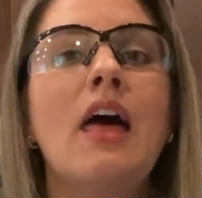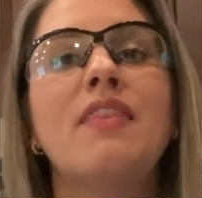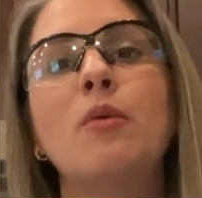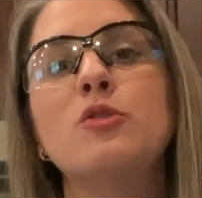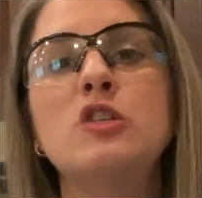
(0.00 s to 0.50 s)

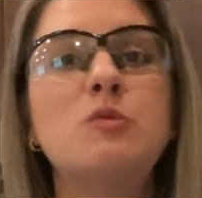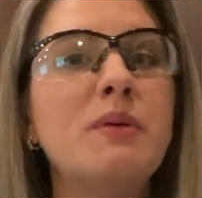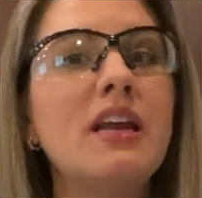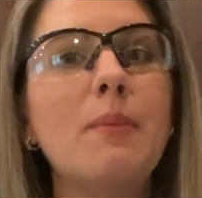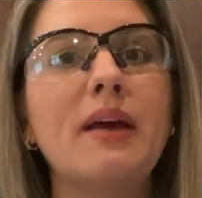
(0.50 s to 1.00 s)
that will
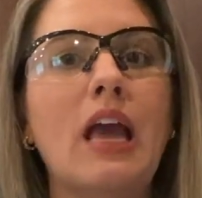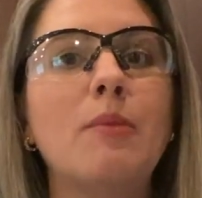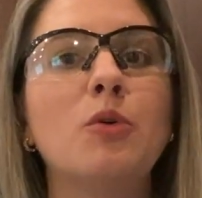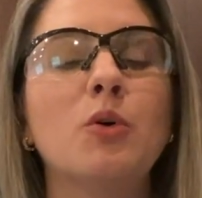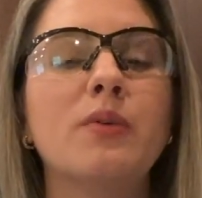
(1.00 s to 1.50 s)
speed up a
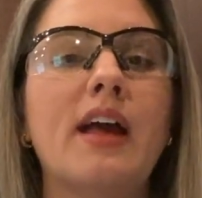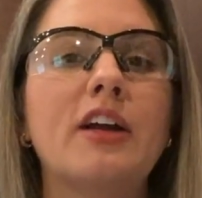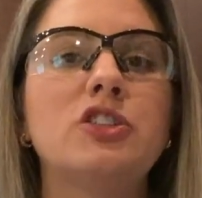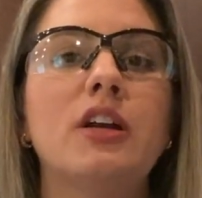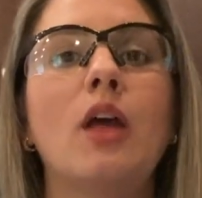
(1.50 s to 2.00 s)
chemical
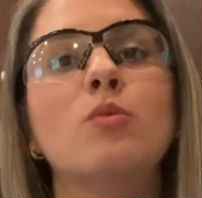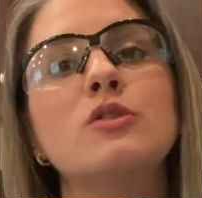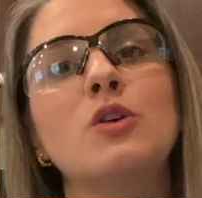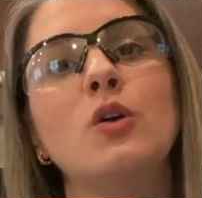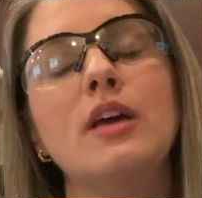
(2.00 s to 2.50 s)
reaction and
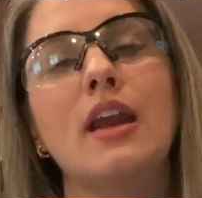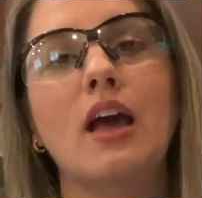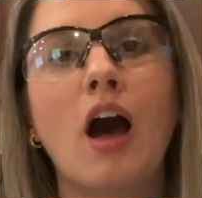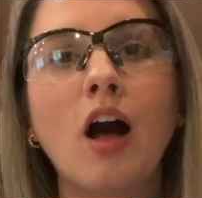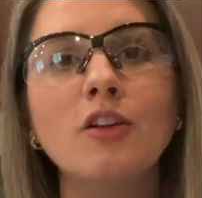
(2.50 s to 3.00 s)
result in a
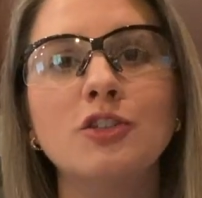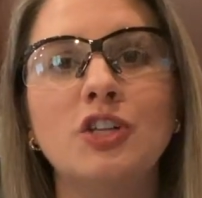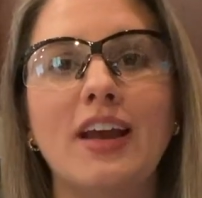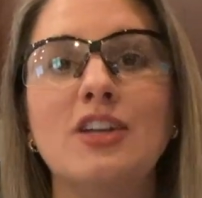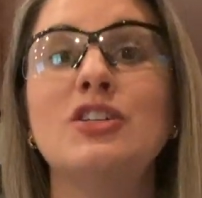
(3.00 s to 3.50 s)
color
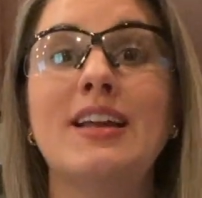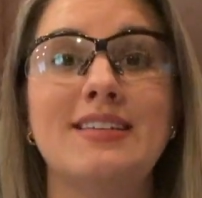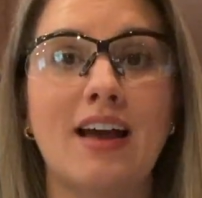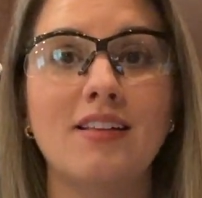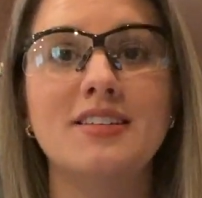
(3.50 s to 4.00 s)
change and
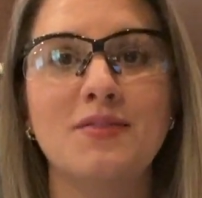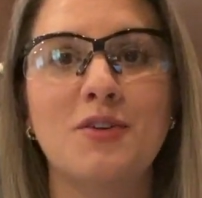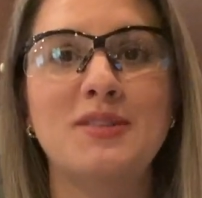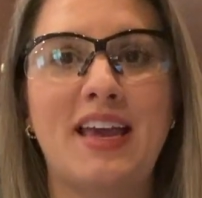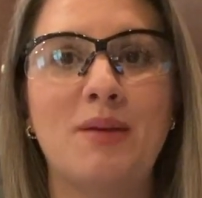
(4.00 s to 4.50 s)
tell us if
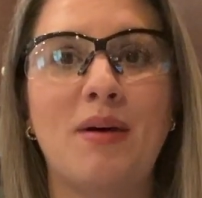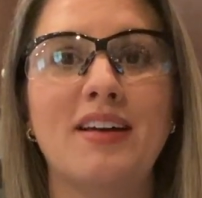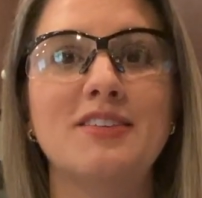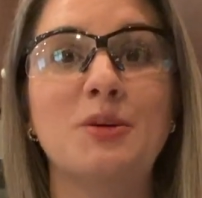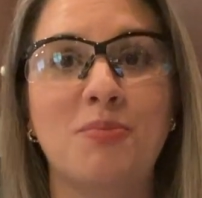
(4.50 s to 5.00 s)
those
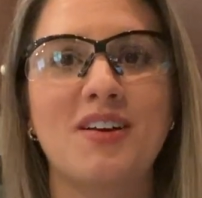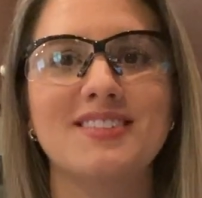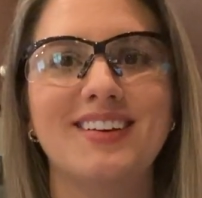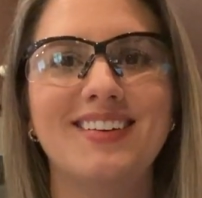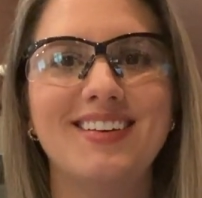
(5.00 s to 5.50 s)
antibodies are present.